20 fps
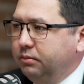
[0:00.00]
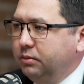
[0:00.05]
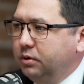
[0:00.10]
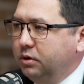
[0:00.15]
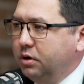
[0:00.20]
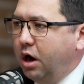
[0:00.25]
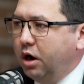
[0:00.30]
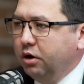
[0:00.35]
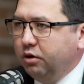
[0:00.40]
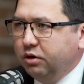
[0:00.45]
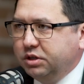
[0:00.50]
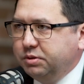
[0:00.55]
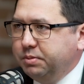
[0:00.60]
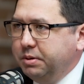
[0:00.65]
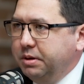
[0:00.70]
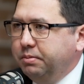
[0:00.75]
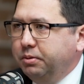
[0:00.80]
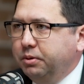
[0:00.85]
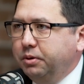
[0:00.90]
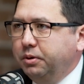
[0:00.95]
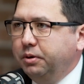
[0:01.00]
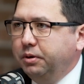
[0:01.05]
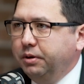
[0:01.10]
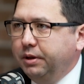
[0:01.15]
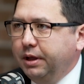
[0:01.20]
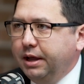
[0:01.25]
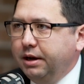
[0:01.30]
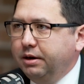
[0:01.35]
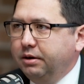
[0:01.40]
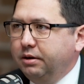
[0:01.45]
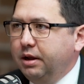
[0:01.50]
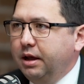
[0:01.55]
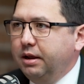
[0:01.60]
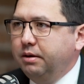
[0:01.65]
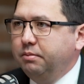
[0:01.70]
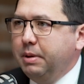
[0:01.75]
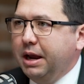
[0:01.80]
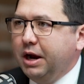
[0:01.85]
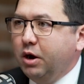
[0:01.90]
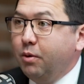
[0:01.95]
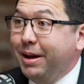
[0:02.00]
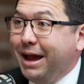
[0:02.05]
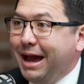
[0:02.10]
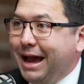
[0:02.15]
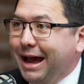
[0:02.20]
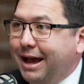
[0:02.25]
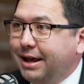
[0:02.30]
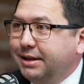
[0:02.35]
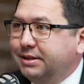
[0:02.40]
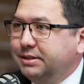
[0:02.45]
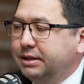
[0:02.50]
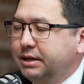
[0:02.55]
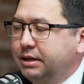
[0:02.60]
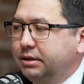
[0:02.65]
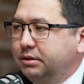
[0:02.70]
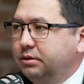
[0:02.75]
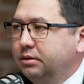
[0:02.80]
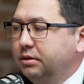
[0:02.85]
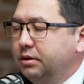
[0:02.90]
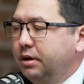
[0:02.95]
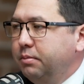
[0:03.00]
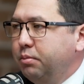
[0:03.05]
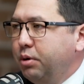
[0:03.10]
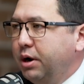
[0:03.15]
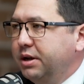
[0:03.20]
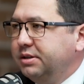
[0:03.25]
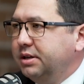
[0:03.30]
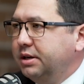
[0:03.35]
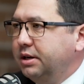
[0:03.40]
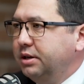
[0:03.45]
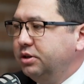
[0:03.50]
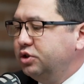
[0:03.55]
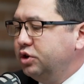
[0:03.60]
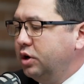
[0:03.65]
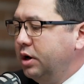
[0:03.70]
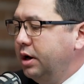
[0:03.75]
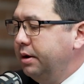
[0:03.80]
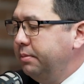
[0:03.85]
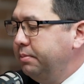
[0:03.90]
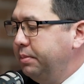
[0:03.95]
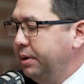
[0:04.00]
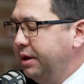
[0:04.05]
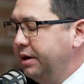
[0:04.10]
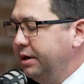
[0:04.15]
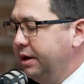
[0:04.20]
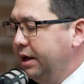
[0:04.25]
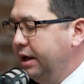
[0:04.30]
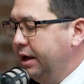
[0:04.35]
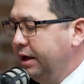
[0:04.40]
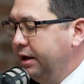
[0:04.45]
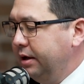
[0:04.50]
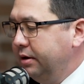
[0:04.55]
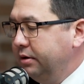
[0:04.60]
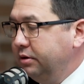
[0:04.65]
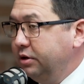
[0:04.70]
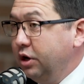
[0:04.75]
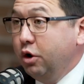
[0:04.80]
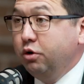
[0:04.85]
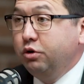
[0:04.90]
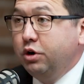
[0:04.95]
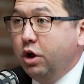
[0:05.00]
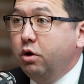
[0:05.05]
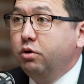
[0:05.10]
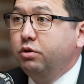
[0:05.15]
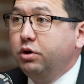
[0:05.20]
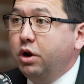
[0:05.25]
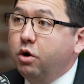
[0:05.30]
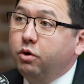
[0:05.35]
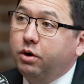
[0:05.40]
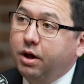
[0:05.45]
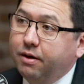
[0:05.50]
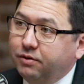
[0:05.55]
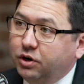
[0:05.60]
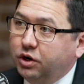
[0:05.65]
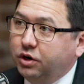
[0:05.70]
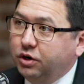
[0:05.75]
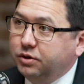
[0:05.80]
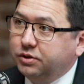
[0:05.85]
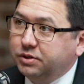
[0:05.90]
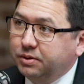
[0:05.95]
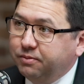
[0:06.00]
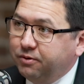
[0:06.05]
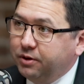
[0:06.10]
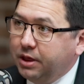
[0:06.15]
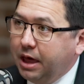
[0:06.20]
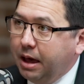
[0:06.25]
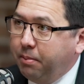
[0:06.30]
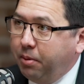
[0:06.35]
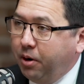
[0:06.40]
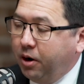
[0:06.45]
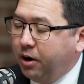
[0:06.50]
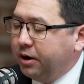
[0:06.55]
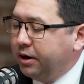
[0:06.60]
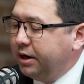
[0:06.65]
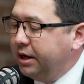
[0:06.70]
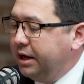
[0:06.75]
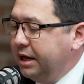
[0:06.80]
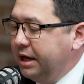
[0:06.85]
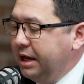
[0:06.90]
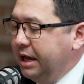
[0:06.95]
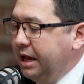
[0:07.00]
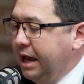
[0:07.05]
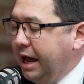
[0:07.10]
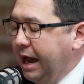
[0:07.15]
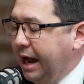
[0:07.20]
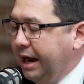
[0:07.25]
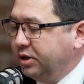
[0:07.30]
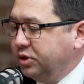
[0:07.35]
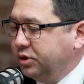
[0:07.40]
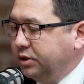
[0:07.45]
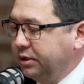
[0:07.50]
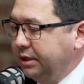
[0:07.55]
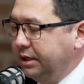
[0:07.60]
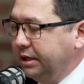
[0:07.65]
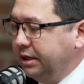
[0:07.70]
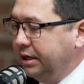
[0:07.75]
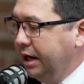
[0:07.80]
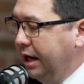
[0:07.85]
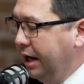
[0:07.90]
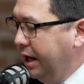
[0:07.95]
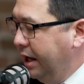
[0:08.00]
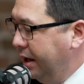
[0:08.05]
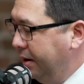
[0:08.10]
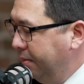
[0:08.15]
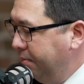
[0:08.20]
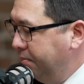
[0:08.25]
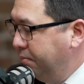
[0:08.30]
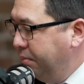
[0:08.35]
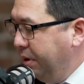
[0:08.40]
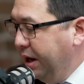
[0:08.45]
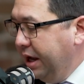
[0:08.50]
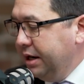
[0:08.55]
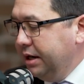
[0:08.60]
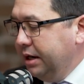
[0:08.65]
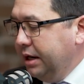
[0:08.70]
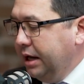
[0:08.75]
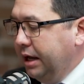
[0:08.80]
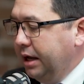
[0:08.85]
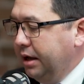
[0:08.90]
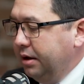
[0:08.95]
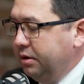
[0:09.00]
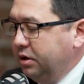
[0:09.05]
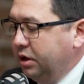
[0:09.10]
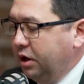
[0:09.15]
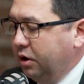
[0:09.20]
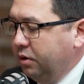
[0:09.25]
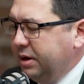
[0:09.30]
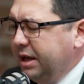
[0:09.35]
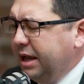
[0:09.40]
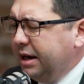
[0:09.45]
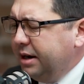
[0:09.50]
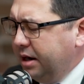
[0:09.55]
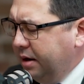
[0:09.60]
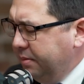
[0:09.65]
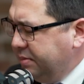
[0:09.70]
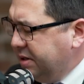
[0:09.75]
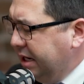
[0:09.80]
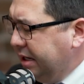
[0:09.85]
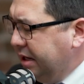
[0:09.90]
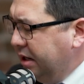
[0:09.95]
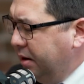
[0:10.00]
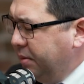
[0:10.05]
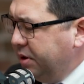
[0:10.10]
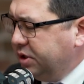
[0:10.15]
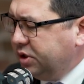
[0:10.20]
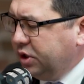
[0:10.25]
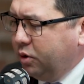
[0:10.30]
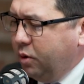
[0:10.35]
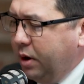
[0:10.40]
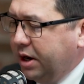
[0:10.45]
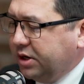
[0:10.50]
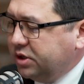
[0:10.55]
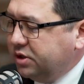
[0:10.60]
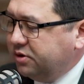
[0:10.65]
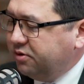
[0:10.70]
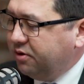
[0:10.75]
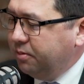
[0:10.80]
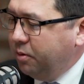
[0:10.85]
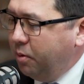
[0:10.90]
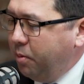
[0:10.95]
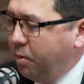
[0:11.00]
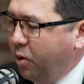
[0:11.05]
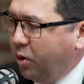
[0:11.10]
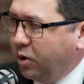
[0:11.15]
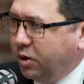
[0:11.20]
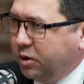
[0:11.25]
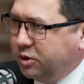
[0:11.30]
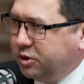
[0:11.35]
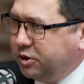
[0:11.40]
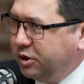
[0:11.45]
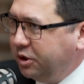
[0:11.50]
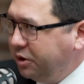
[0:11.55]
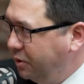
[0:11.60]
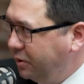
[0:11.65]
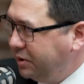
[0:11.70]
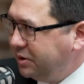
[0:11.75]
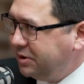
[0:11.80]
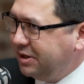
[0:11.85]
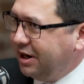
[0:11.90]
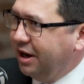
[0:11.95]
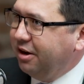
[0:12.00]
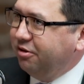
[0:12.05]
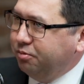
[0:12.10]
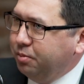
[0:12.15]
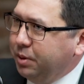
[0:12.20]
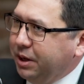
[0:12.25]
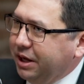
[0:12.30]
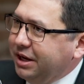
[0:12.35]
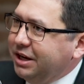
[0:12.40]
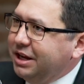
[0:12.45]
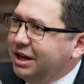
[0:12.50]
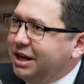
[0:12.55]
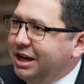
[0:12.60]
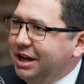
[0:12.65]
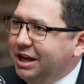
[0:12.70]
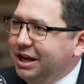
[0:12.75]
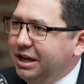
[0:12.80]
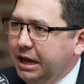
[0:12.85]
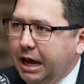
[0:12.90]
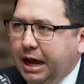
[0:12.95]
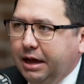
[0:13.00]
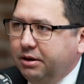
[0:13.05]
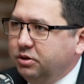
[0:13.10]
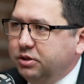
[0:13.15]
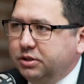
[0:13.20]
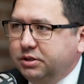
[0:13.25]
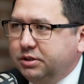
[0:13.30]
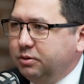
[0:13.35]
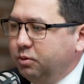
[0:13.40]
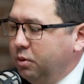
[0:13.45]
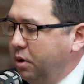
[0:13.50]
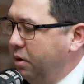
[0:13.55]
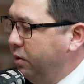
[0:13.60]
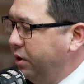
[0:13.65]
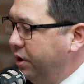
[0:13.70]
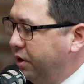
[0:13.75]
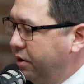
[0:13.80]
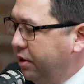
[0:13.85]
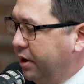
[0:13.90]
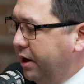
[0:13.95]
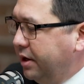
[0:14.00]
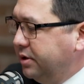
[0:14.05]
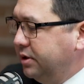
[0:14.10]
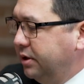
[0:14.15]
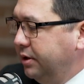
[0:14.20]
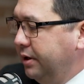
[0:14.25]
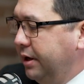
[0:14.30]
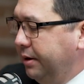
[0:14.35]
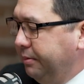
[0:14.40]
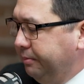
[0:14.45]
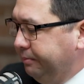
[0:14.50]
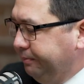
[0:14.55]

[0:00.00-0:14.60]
Congress people and Mayor Bass and President Trump and no Governor Newsom for that part, actually. But he ended up taking a bunch of questions from reporters too and stuff. But yeah, just what were your thoughts on that?